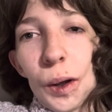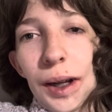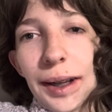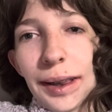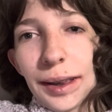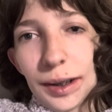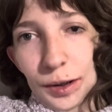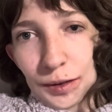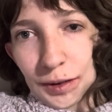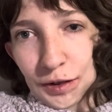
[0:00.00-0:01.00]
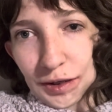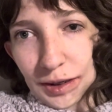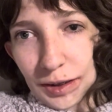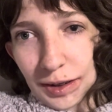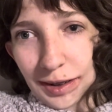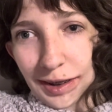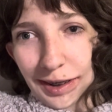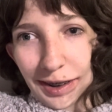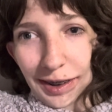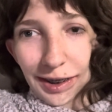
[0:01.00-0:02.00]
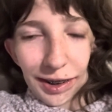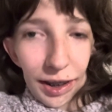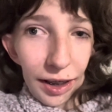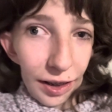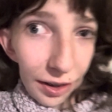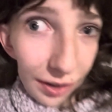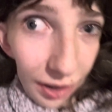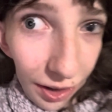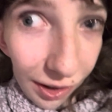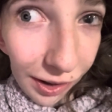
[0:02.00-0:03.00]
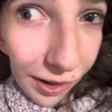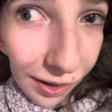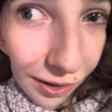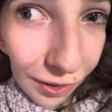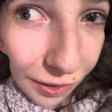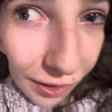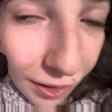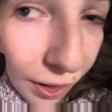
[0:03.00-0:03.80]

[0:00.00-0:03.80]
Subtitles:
and not Treacher's Collins is the tiny little